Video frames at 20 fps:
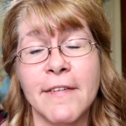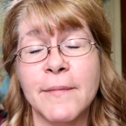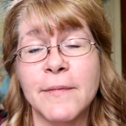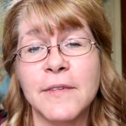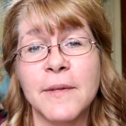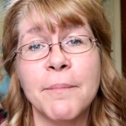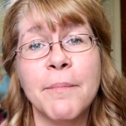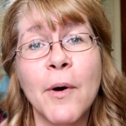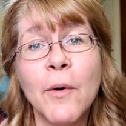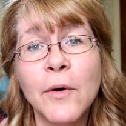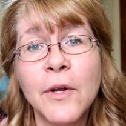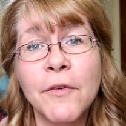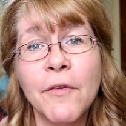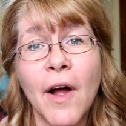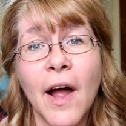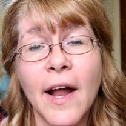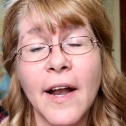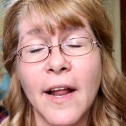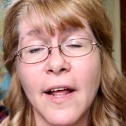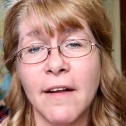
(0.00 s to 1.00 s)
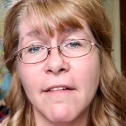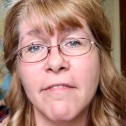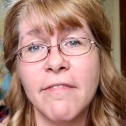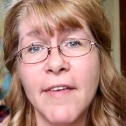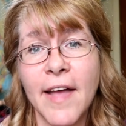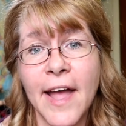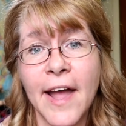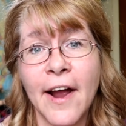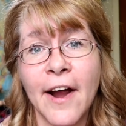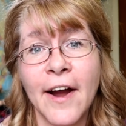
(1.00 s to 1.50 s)
It was a pony ride at a
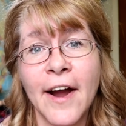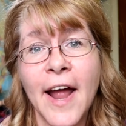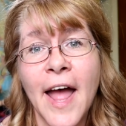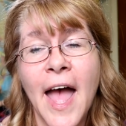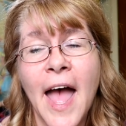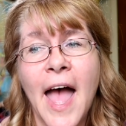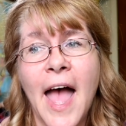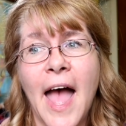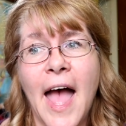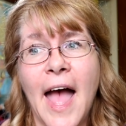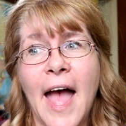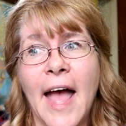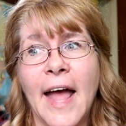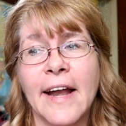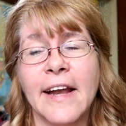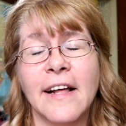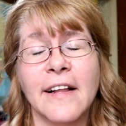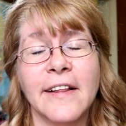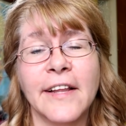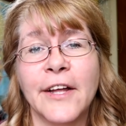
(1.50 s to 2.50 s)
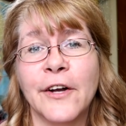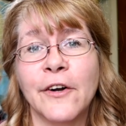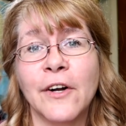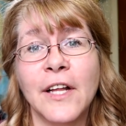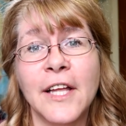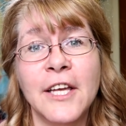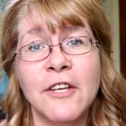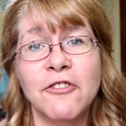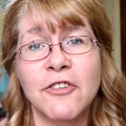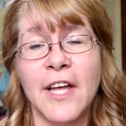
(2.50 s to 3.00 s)
fair and
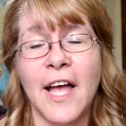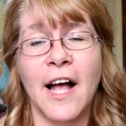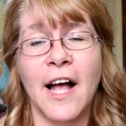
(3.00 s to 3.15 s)
literally she